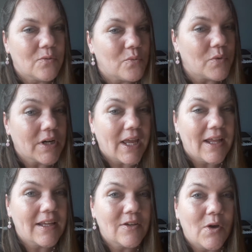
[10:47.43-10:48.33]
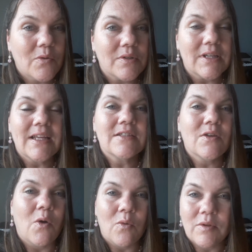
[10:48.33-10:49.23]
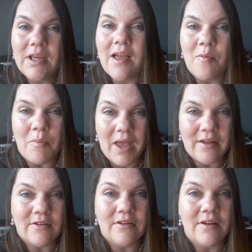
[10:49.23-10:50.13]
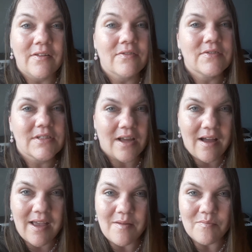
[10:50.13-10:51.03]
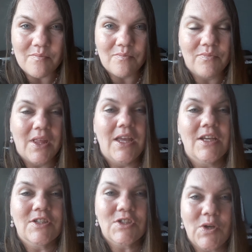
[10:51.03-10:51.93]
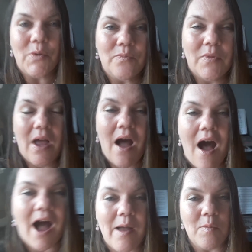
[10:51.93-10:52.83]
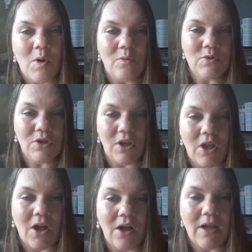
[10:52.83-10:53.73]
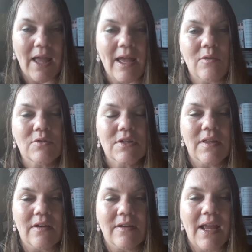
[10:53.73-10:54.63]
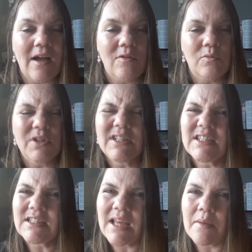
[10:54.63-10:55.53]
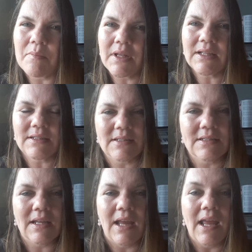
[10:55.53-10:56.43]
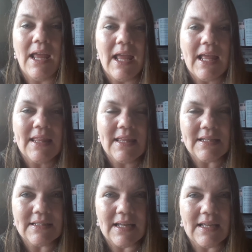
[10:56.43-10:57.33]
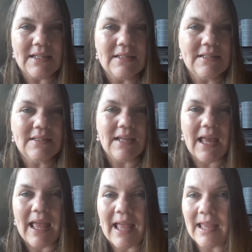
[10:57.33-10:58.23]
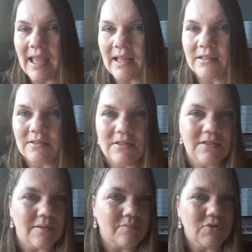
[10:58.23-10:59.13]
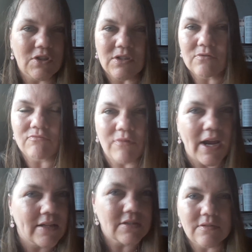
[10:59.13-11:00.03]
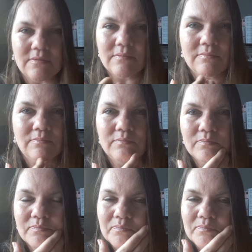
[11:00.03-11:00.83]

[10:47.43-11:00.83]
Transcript: we're getting known. It's only a matter of time. So I'm going to log out there now. We're into 10 minutes. This is, again, some just random